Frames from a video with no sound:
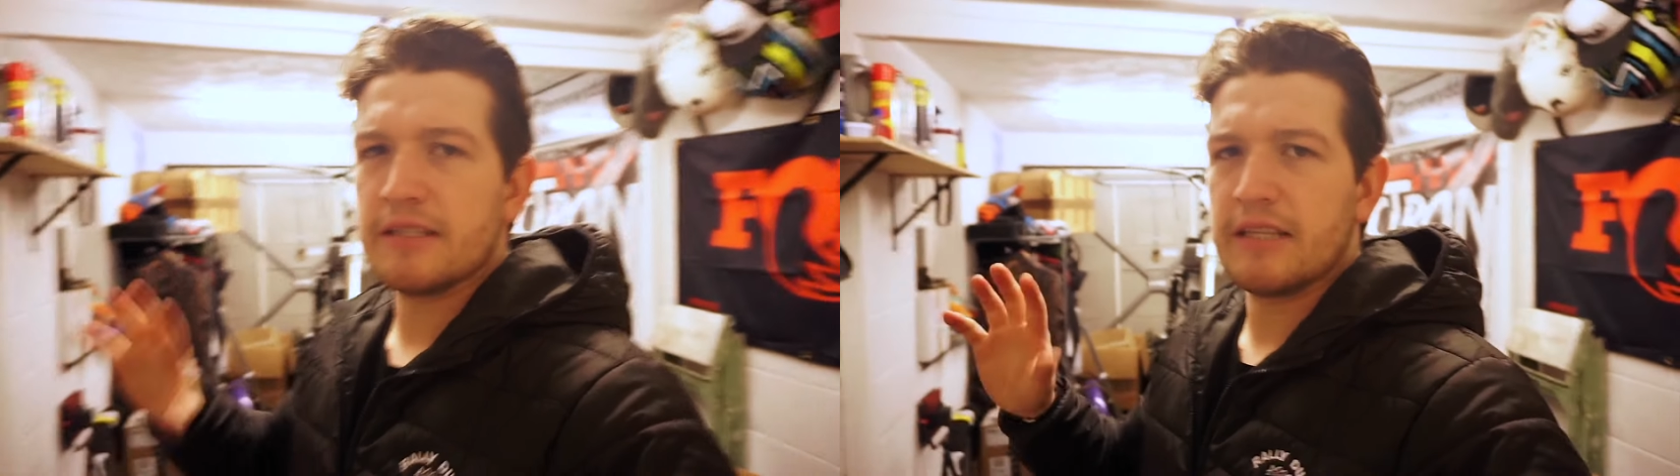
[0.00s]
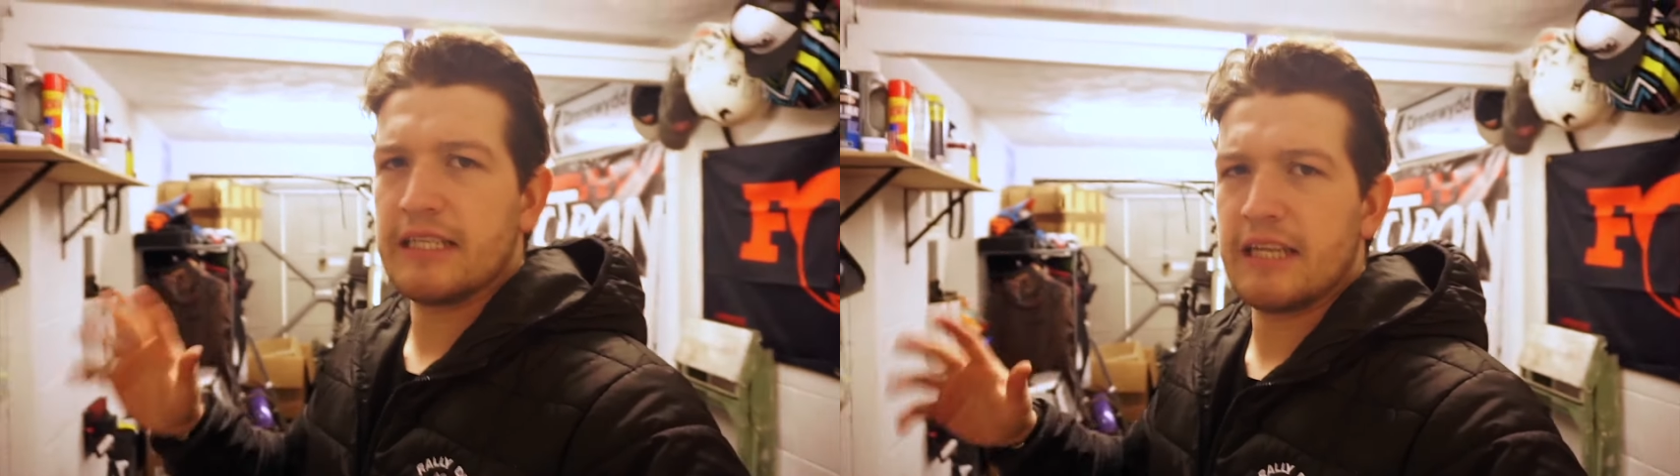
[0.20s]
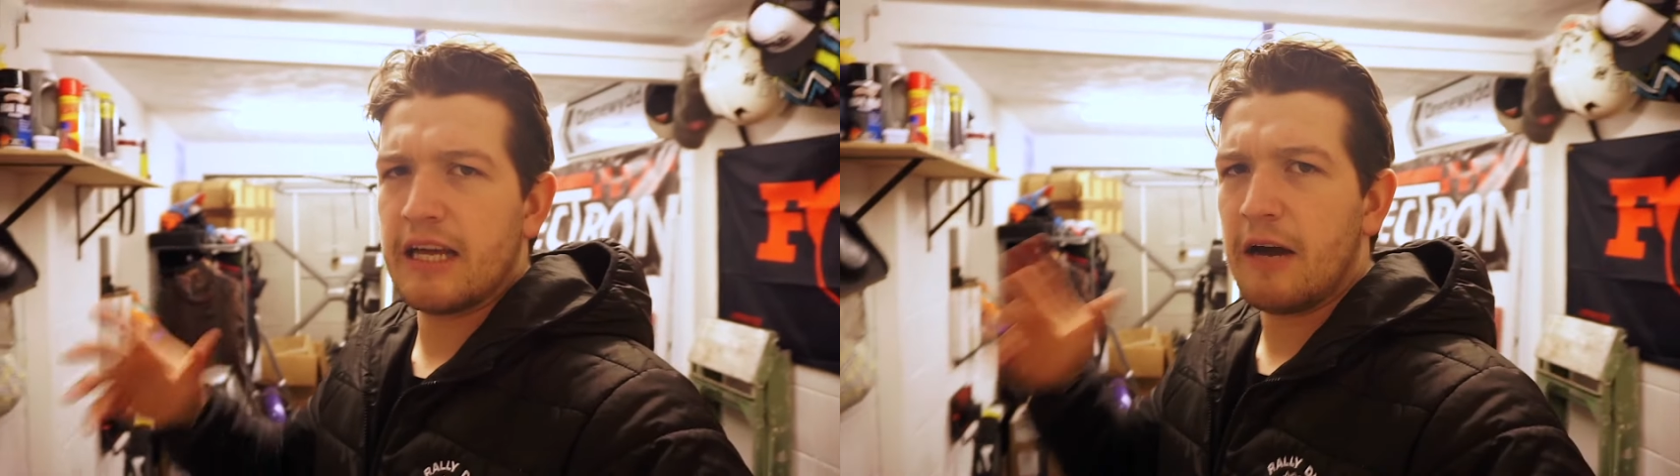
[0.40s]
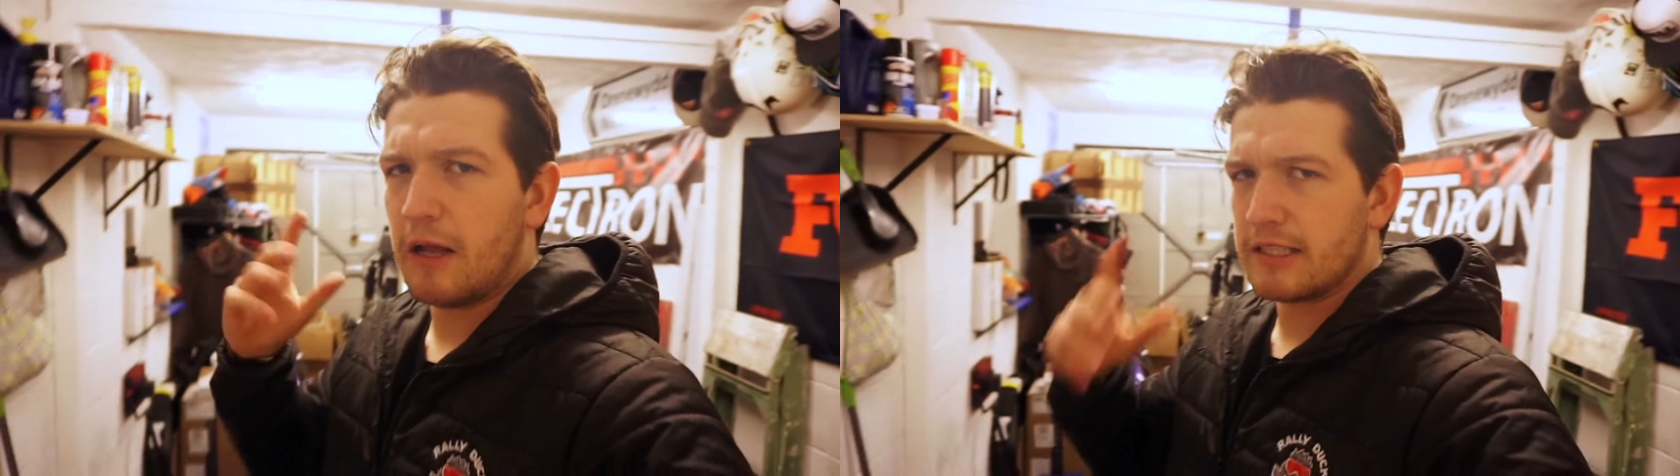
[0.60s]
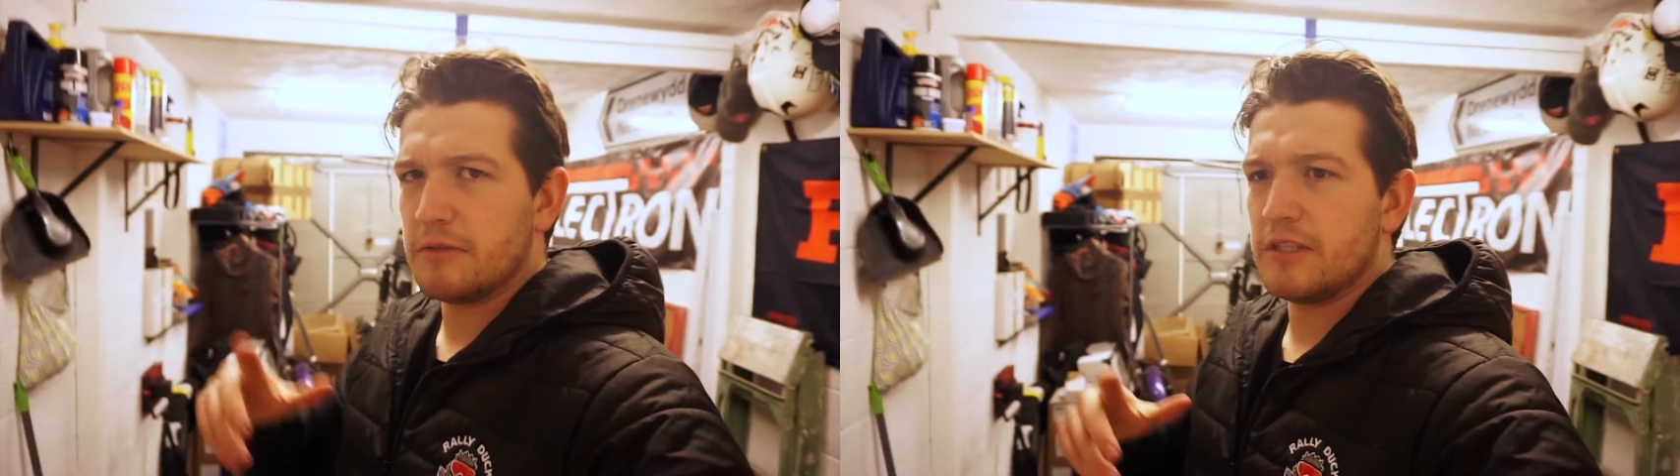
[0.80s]
and things like that
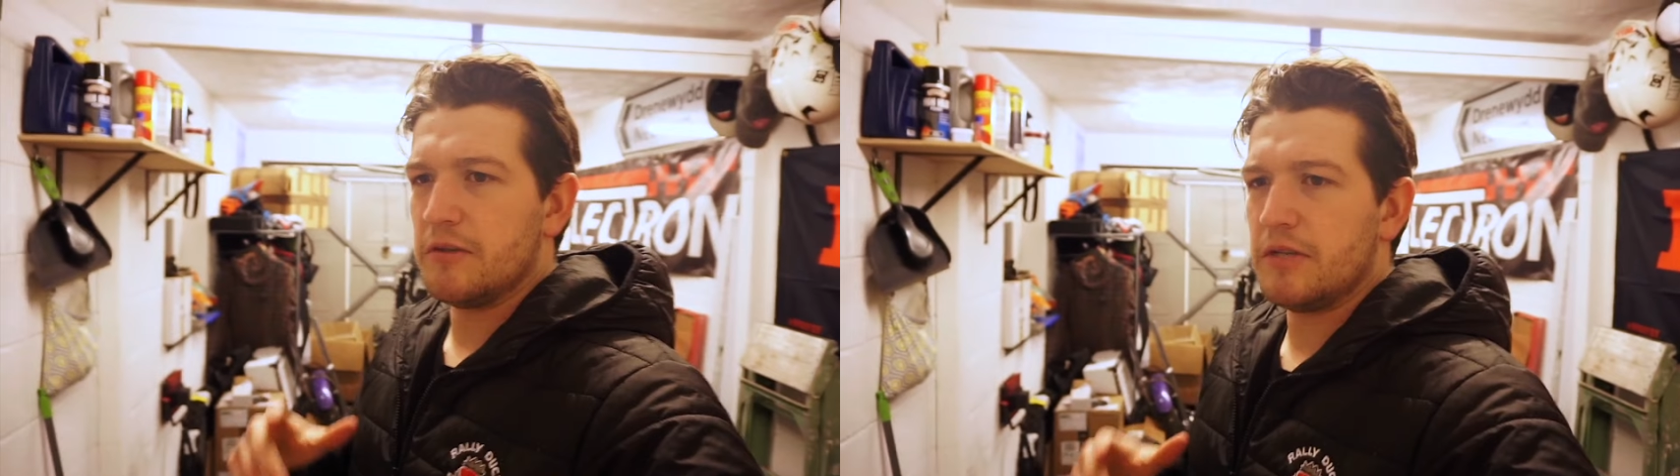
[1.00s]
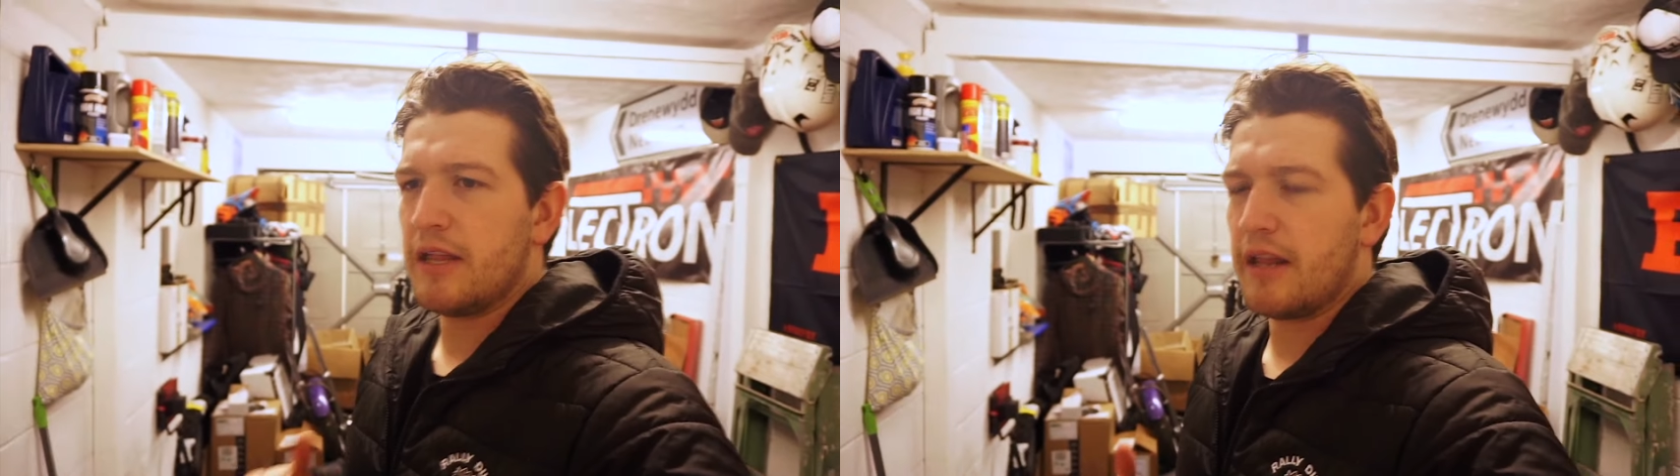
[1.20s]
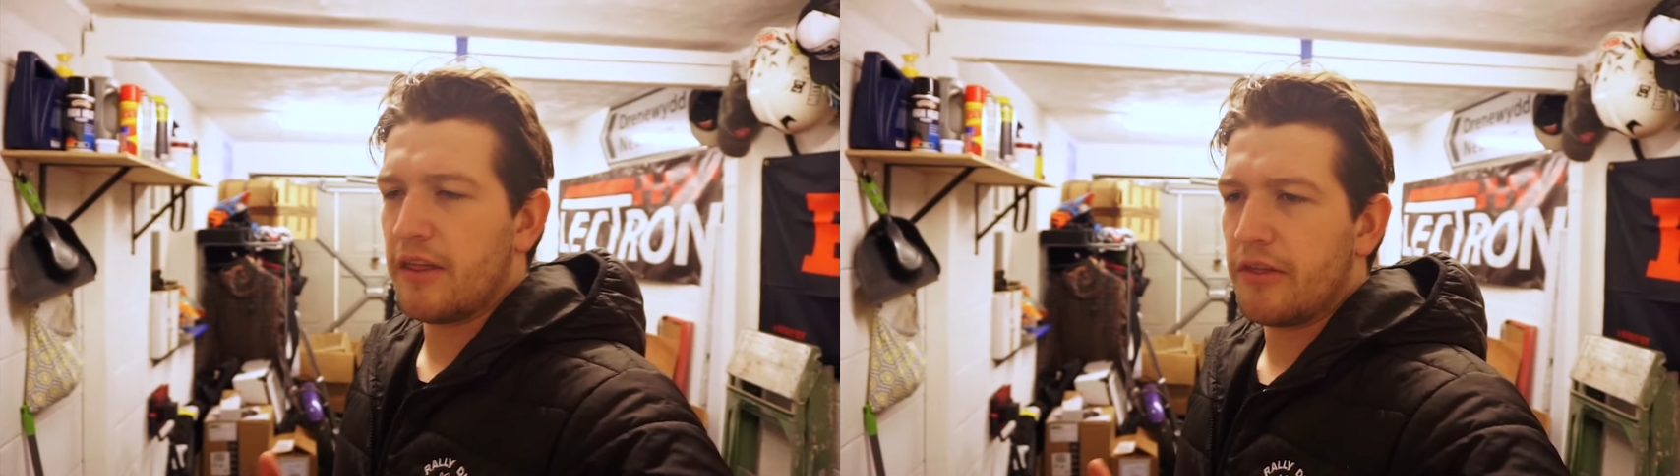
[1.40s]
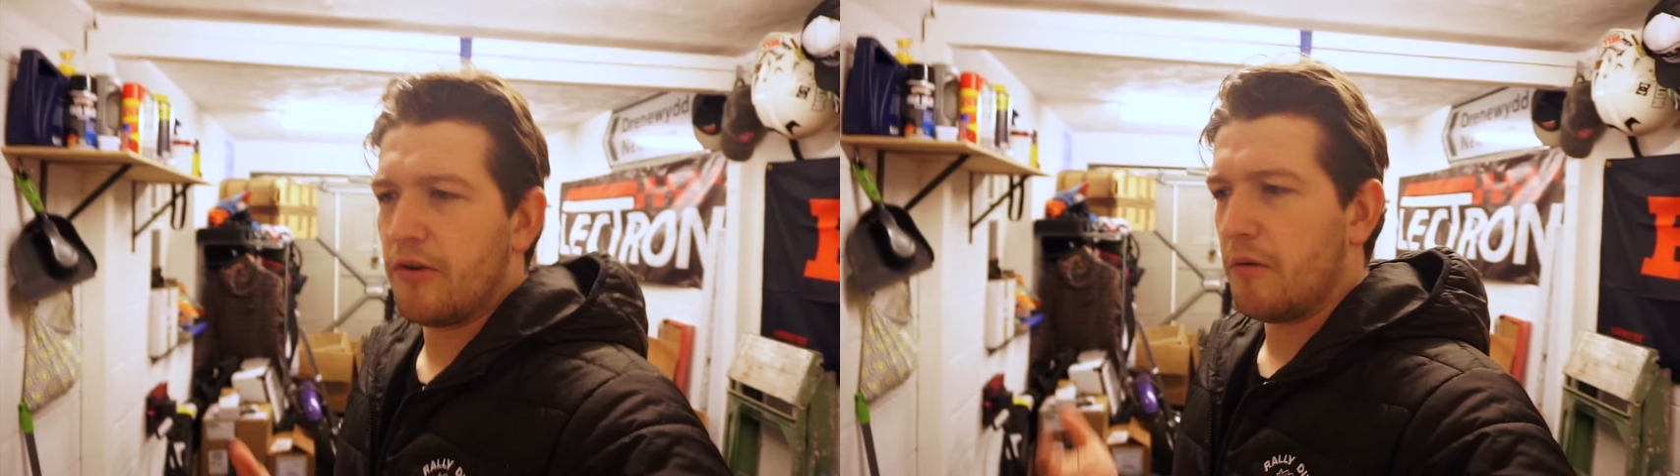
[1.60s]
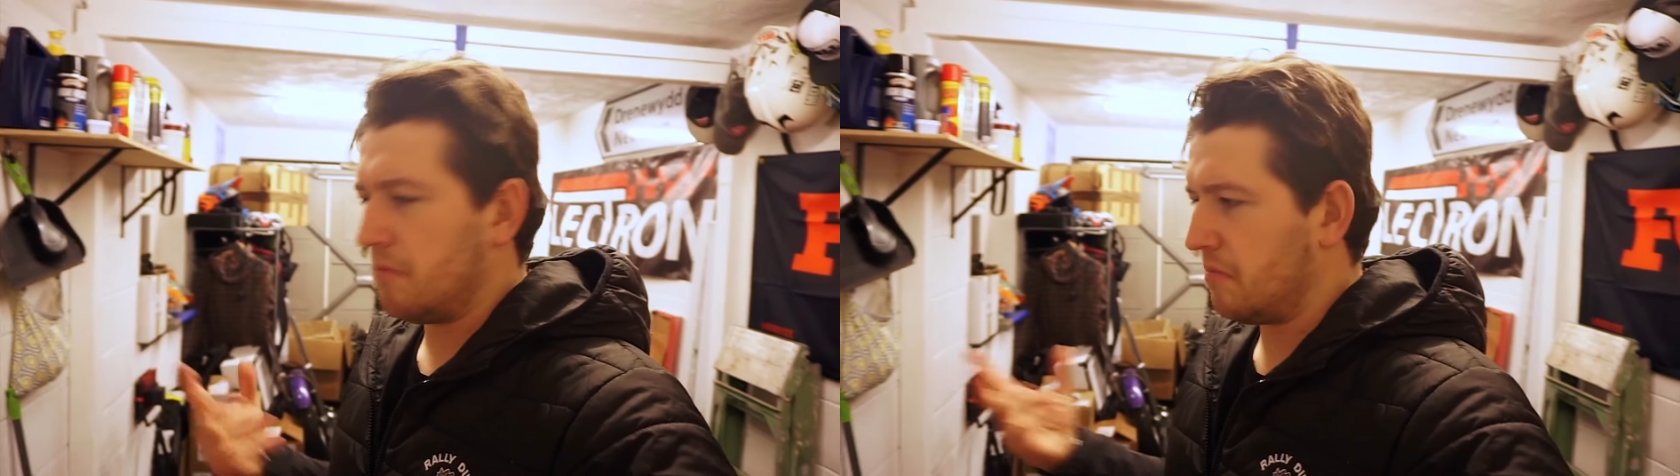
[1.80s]
as I was doing it, I
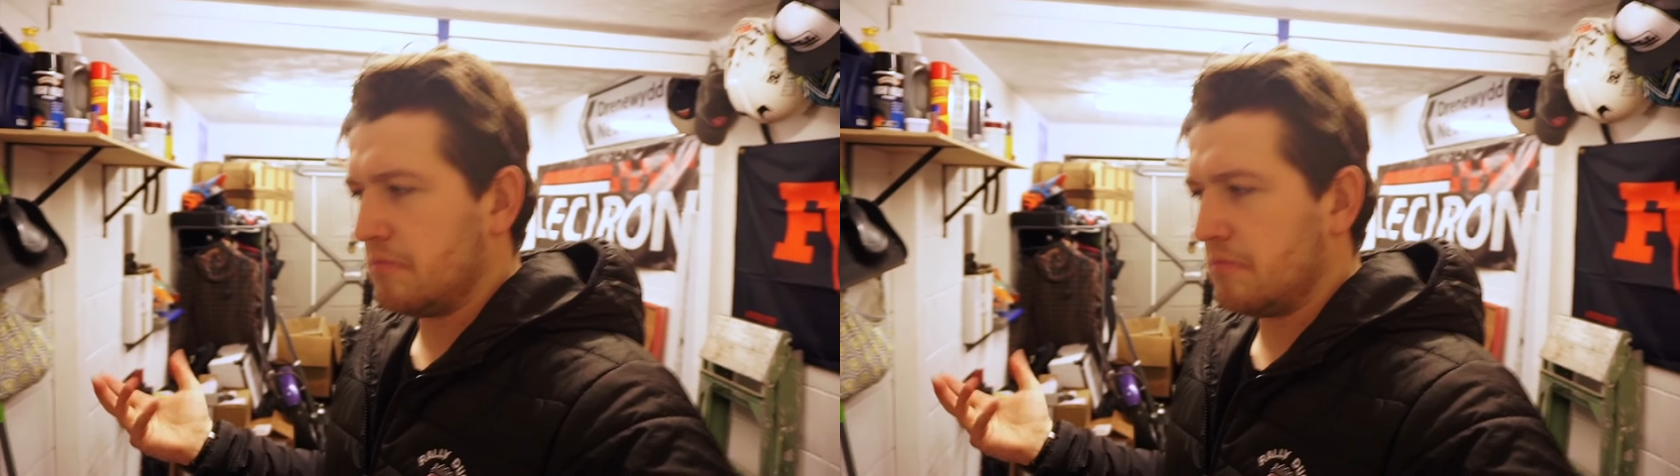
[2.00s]
thought,